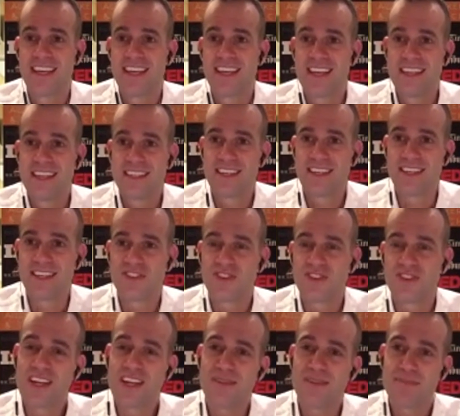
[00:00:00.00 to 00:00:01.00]
to
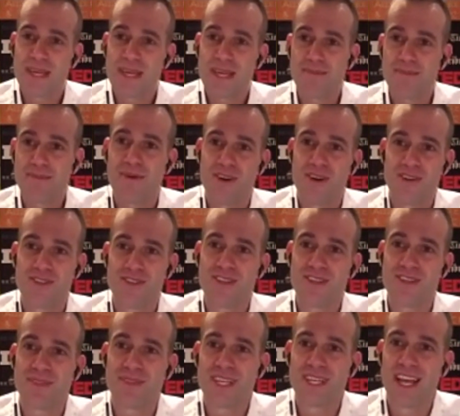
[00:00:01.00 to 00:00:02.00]
try to pick apart
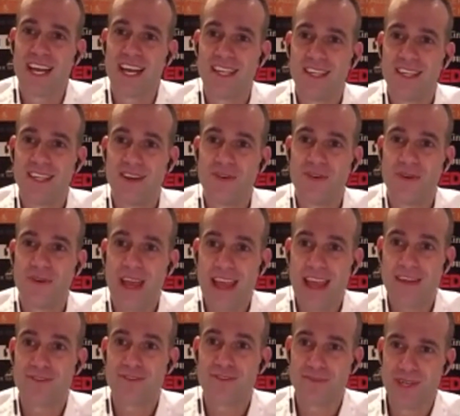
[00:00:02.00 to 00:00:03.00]
something I know
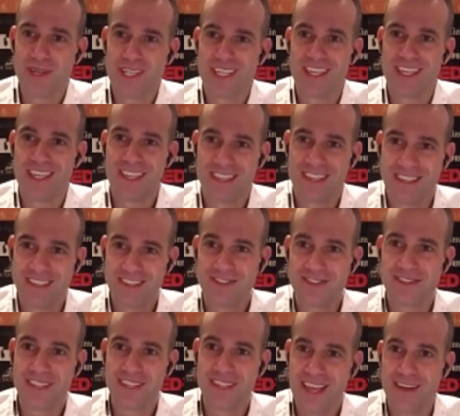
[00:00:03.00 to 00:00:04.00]
everybody,
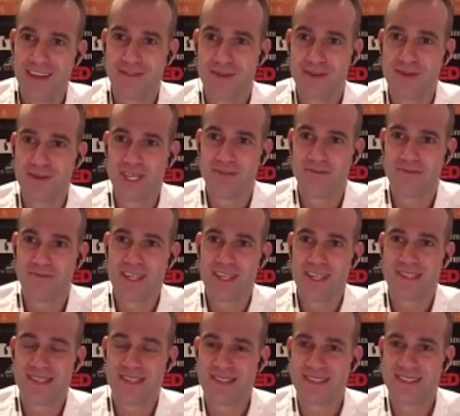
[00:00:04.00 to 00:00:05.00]
literally everybody faces.